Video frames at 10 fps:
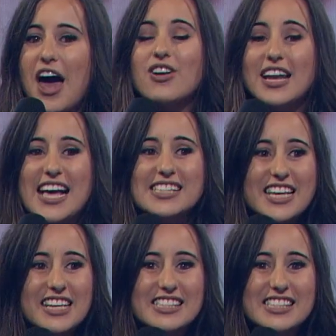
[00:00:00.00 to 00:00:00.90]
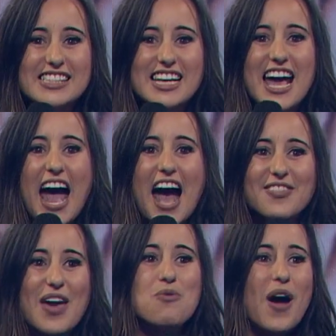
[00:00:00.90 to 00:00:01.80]
our classics.
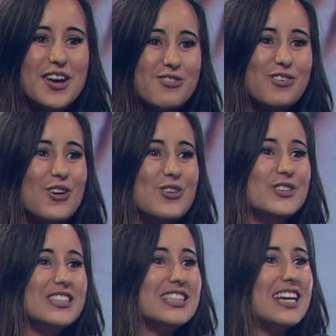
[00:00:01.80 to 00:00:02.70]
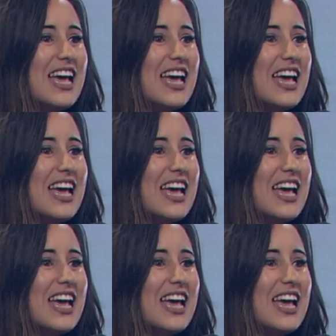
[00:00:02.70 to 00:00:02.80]
Aren't they wonderful?